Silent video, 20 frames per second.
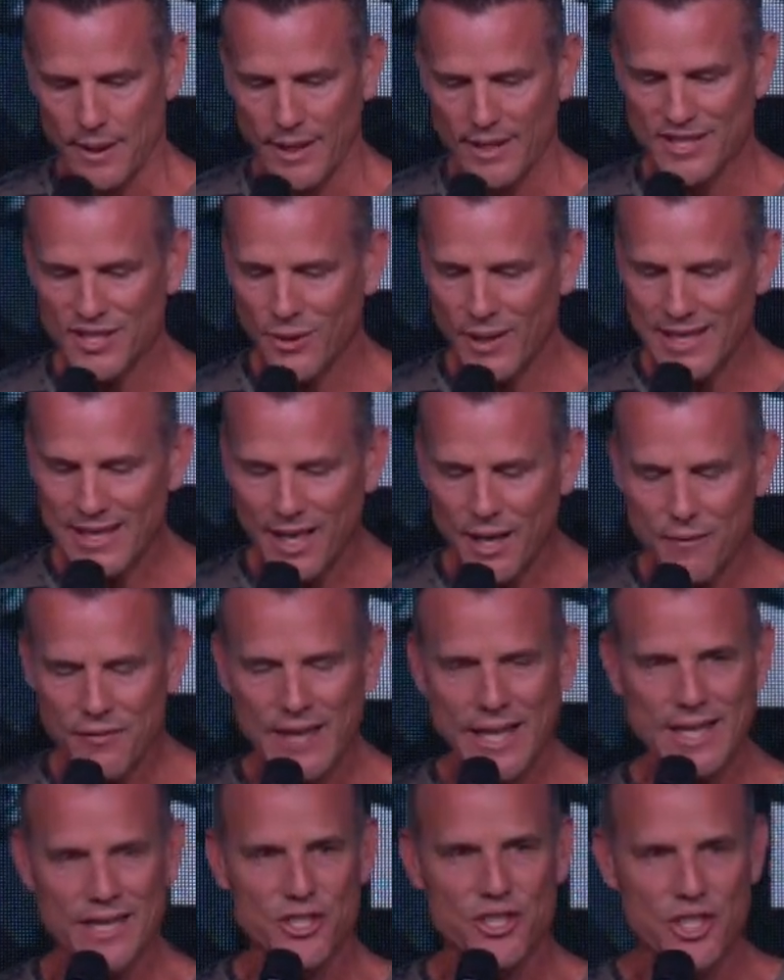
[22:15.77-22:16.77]
And so I love
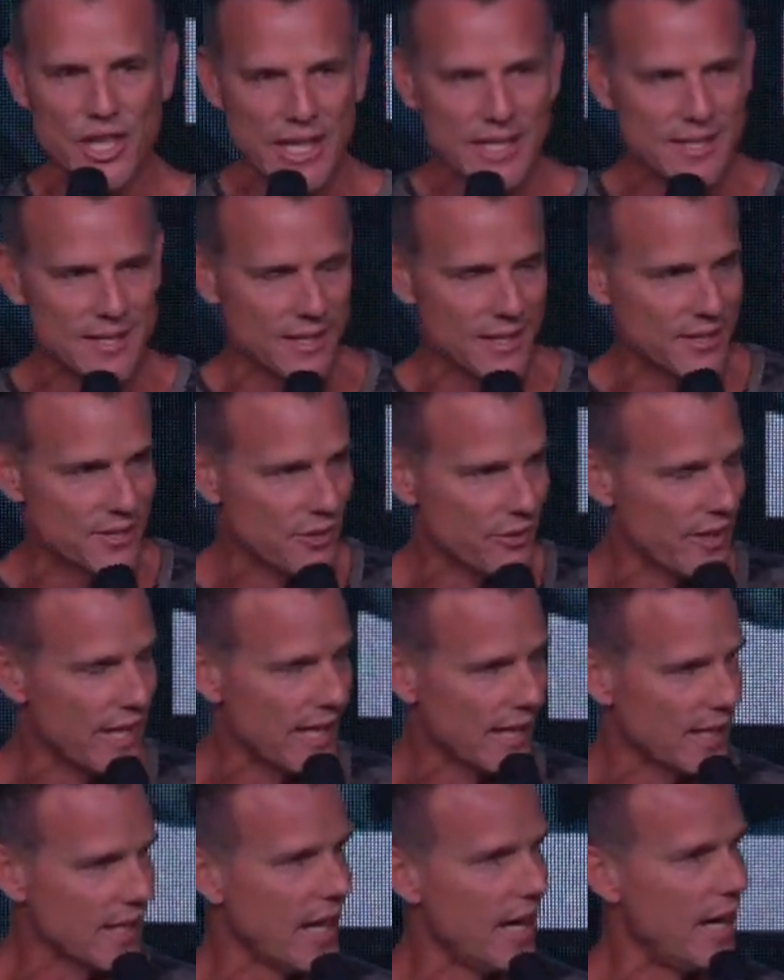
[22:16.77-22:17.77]
that Jesus or
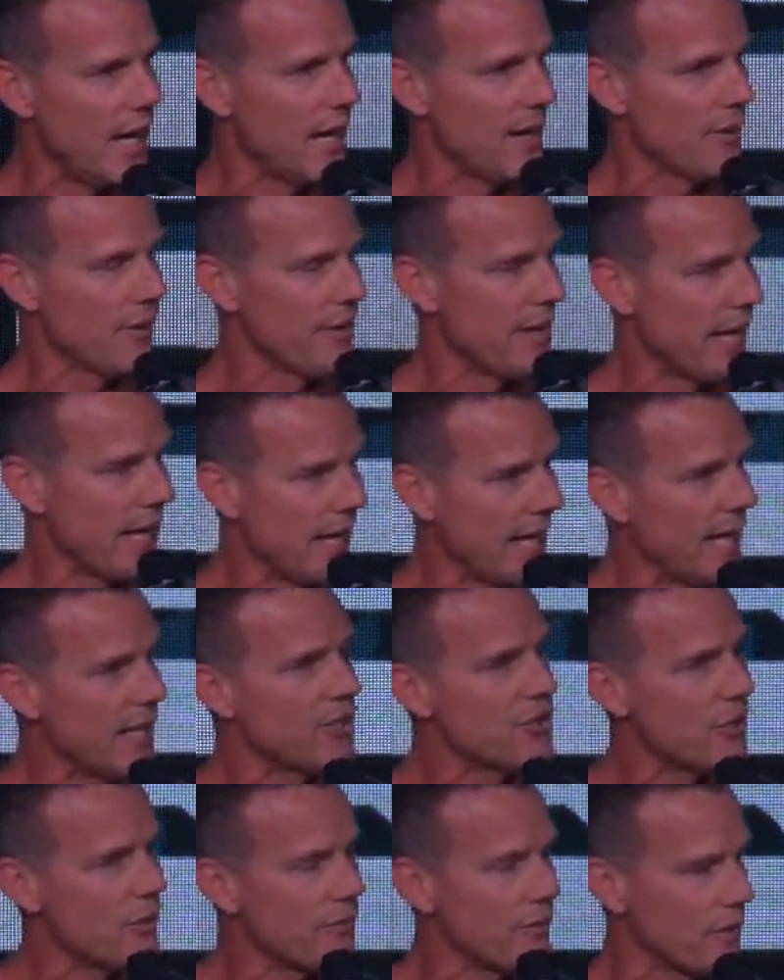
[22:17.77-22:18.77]
that God or that an
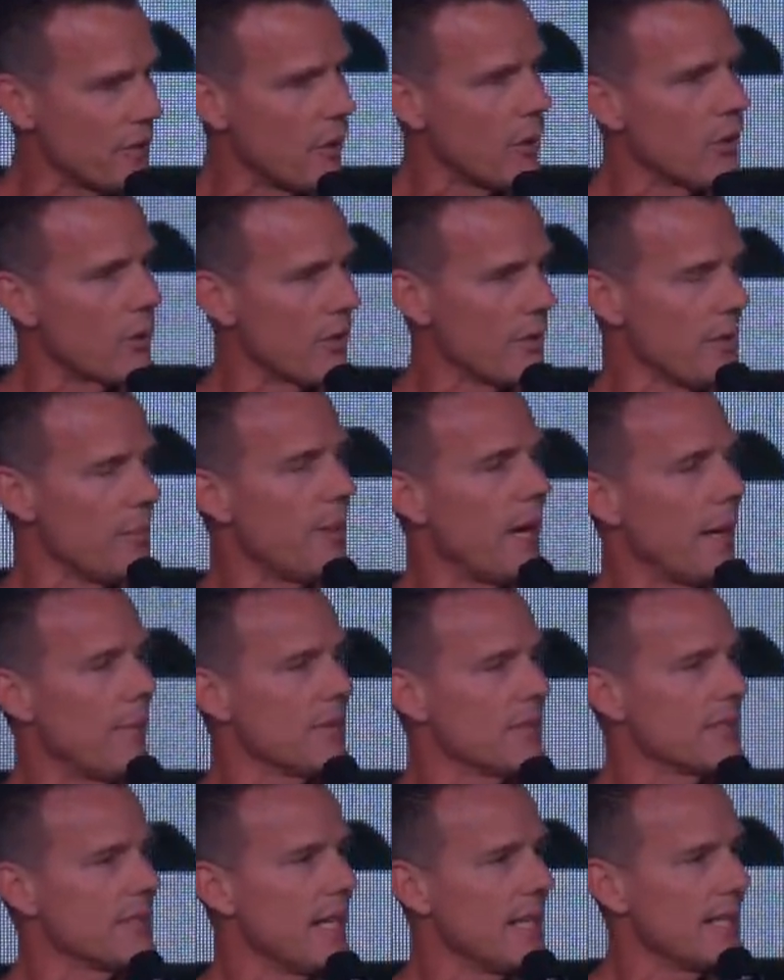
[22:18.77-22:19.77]
angel of the Lord, the
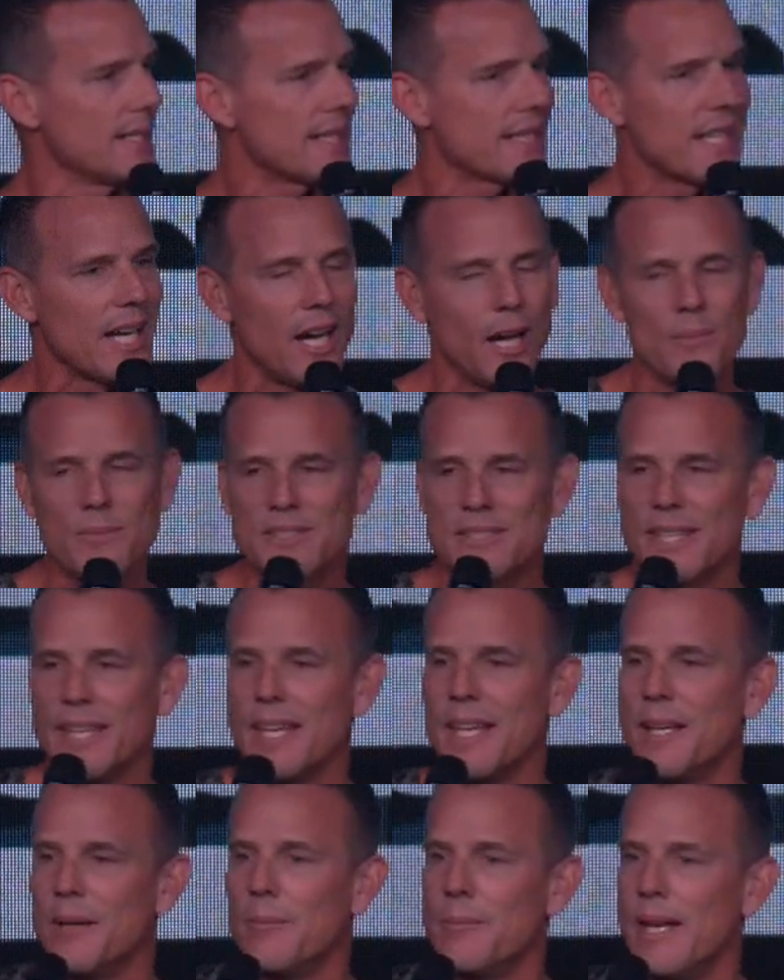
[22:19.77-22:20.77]
Bible says, comes to
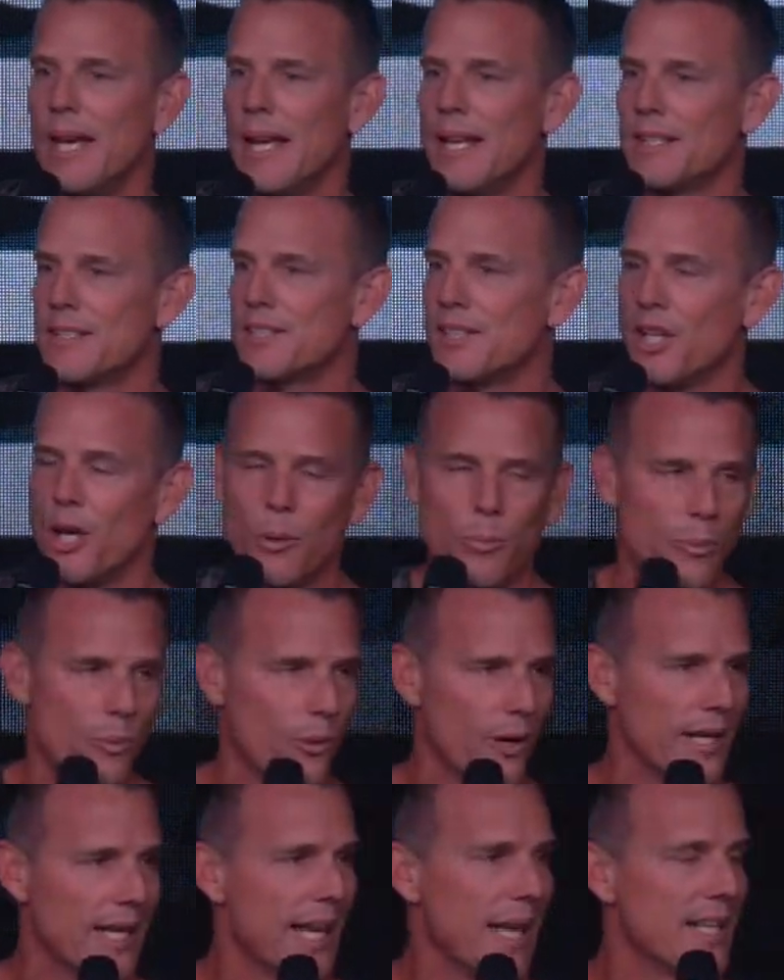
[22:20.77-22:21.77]
him at his low
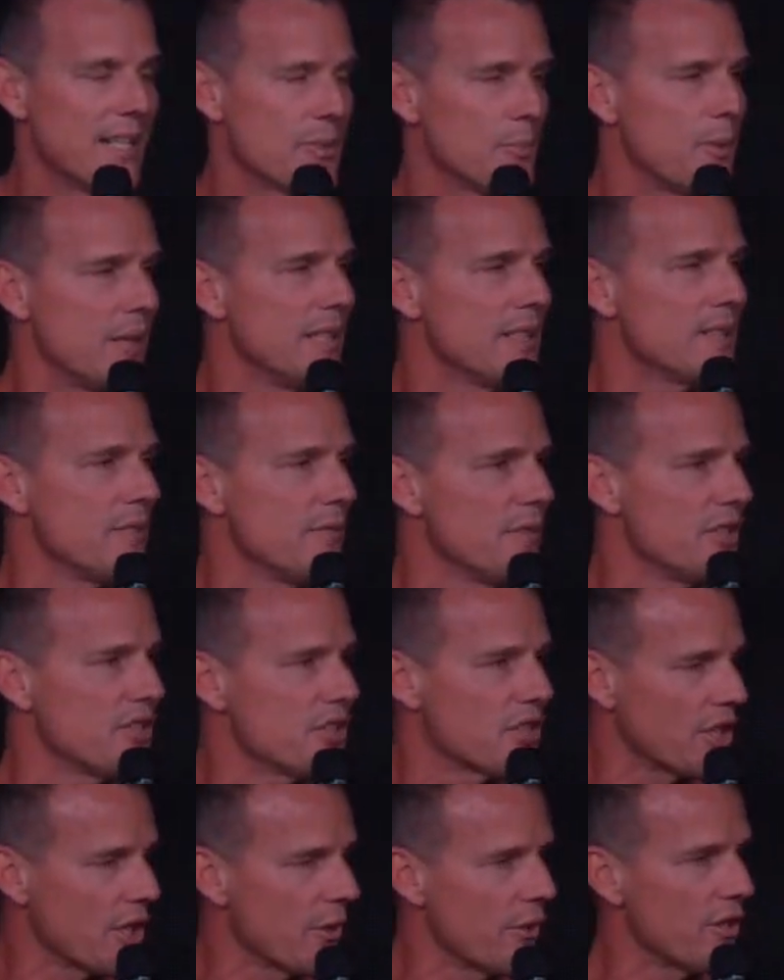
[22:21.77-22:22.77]
point, at his place of
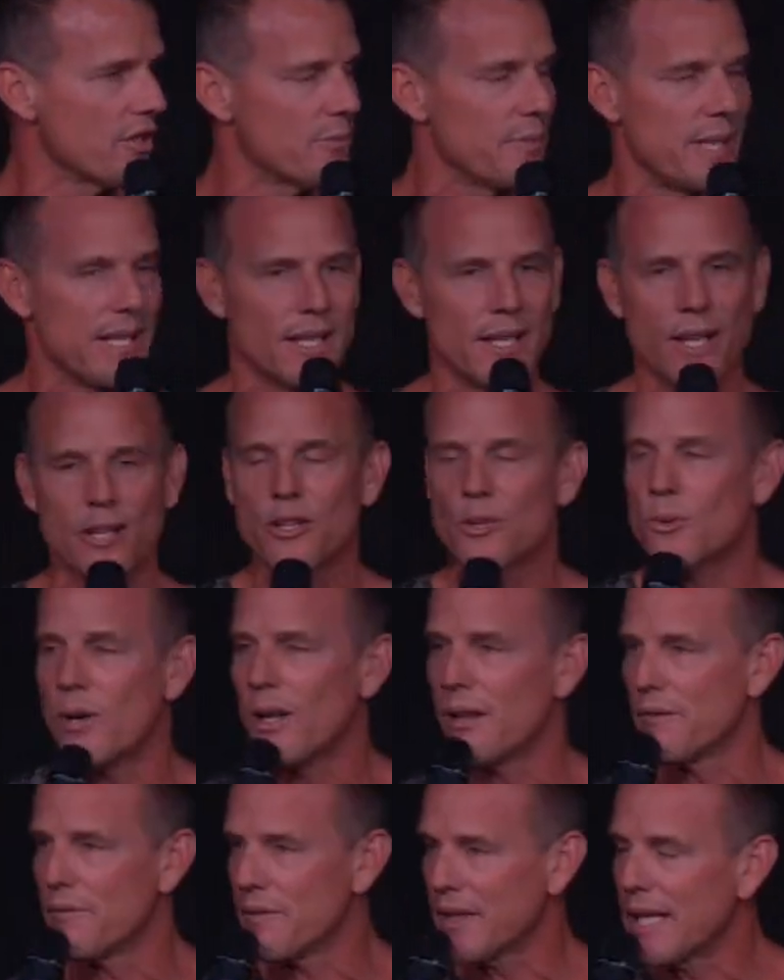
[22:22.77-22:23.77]
discouragement and
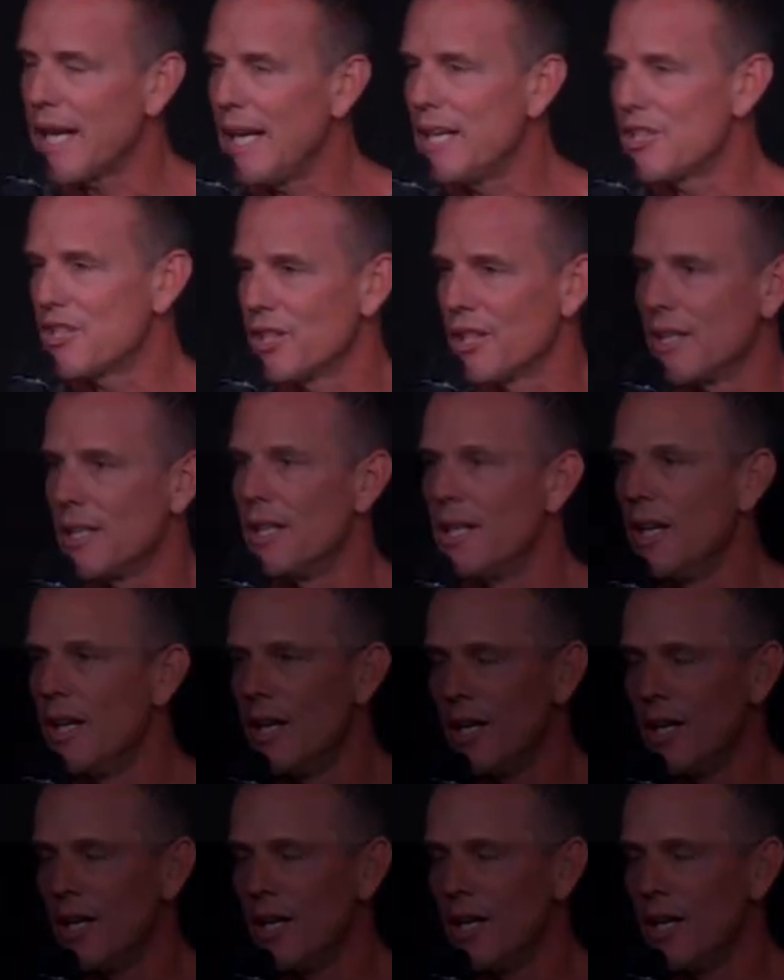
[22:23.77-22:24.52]
unqualification